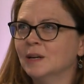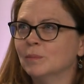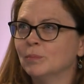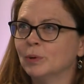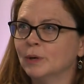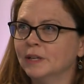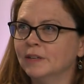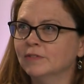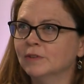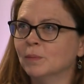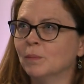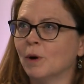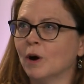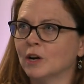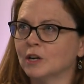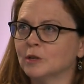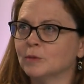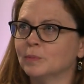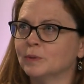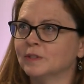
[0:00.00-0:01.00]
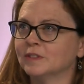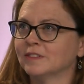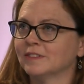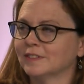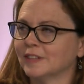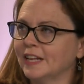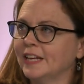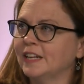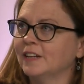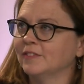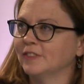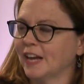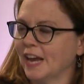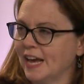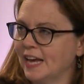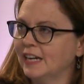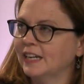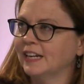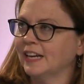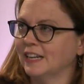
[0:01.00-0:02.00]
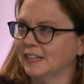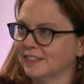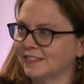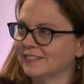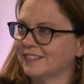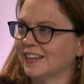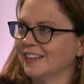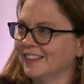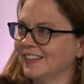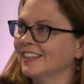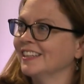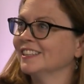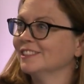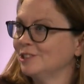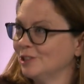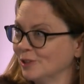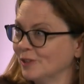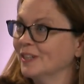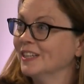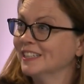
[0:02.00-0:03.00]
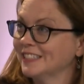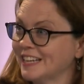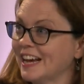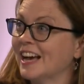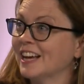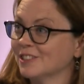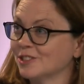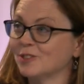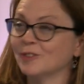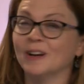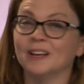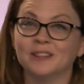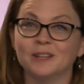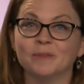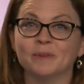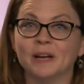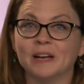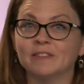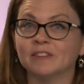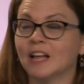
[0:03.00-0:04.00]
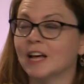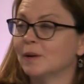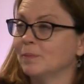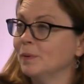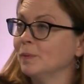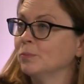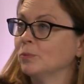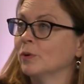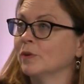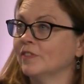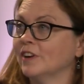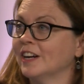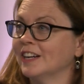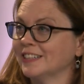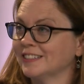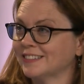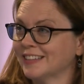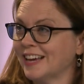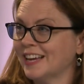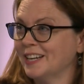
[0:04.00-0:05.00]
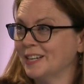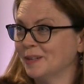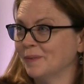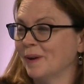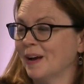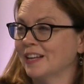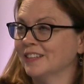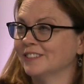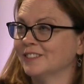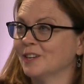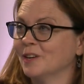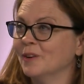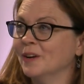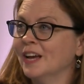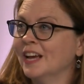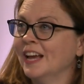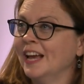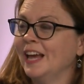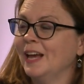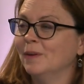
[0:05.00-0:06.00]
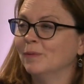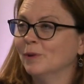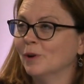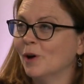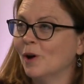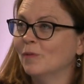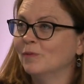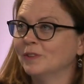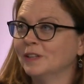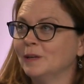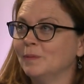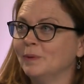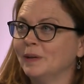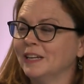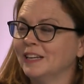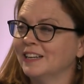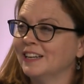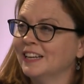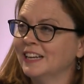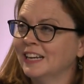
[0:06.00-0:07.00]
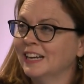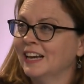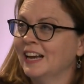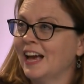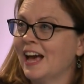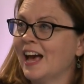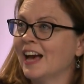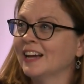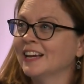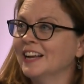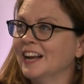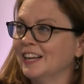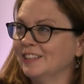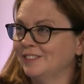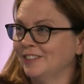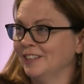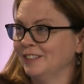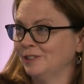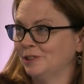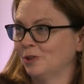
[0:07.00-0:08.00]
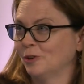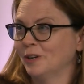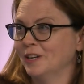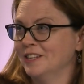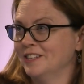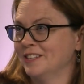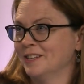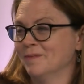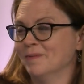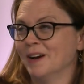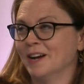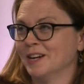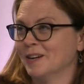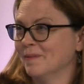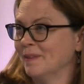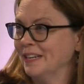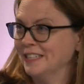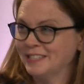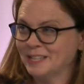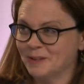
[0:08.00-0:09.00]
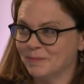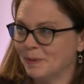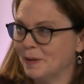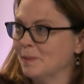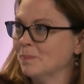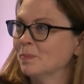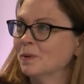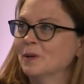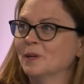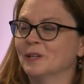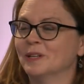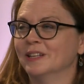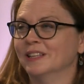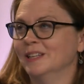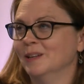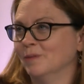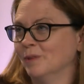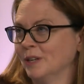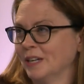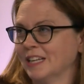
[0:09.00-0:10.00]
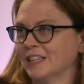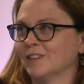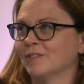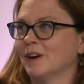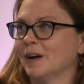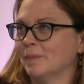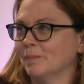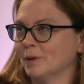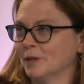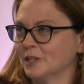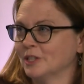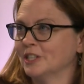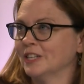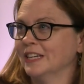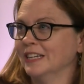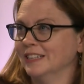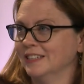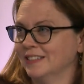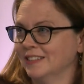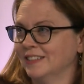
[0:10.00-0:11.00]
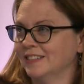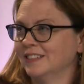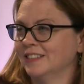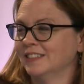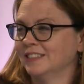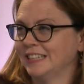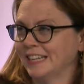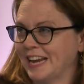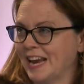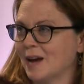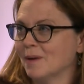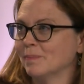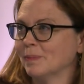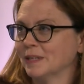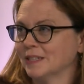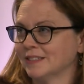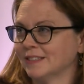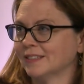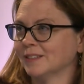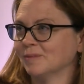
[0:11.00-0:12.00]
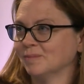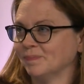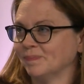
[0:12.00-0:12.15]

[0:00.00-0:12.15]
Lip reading: pretty remarkable slate of candidates, I think, as you can attest, right? That we have a lot of people we're very excited about. So it will hopefully be an agonizing choice among amazing people, and then we'll get the right person to campus.